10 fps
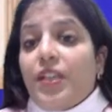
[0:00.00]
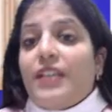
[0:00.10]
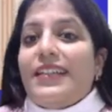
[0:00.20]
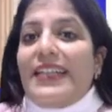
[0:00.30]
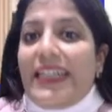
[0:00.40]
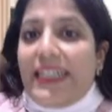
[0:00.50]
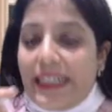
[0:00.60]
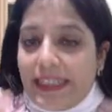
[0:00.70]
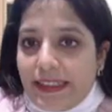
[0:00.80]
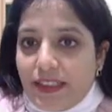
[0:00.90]
the
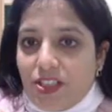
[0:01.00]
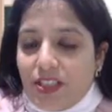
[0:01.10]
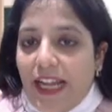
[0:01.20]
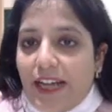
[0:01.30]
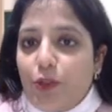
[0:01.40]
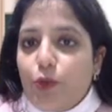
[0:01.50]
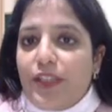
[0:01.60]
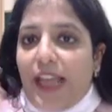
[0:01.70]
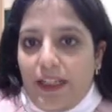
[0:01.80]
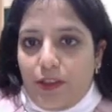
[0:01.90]
interest that you
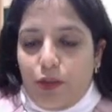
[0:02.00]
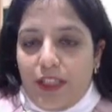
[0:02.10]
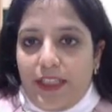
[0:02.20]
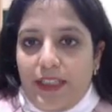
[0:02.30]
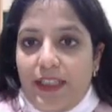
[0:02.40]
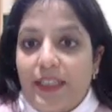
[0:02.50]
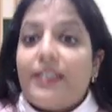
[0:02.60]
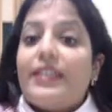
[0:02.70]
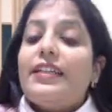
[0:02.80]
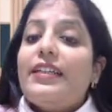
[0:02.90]
calculate
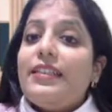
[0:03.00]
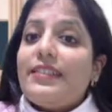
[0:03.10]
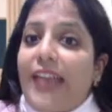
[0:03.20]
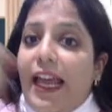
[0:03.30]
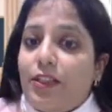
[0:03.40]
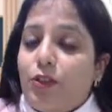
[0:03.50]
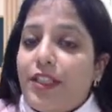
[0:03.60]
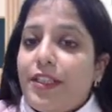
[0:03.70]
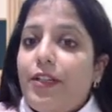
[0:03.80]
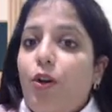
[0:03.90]
is
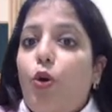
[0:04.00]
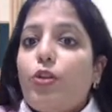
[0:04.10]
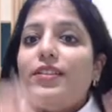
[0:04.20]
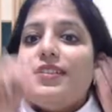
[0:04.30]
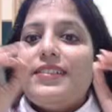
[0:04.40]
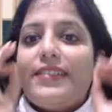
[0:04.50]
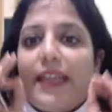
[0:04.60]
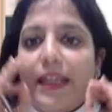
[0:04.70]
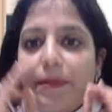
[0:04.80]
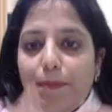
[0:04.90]
calculated on the
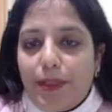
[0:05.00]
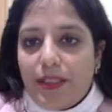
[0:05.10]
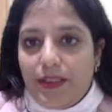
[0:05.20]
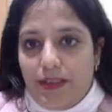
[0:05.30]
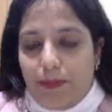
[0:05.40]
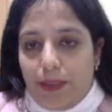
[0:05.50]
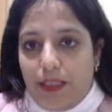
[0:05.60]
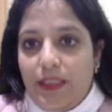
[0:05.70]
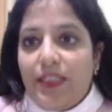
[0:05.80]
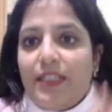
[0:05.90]
same
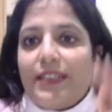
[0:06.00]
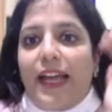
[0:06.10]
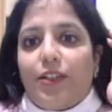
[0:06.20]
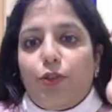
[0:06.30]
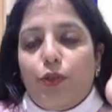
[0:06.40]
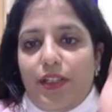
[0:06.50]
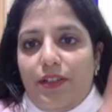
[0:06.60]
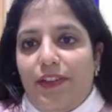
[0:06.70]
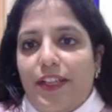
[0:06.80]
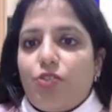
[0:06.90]
principle that you
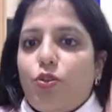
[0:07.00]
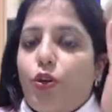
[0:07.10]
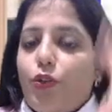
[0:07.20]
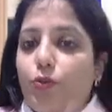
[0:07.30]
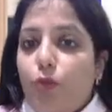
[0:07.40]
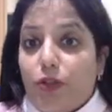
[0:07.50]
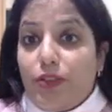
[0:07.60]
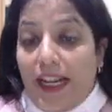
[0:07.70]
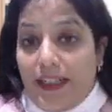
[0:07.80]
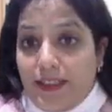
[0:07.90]
invest or you borrow.
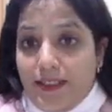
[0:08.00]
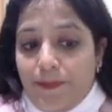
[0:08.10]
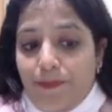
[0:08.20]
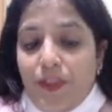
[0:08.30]
That is,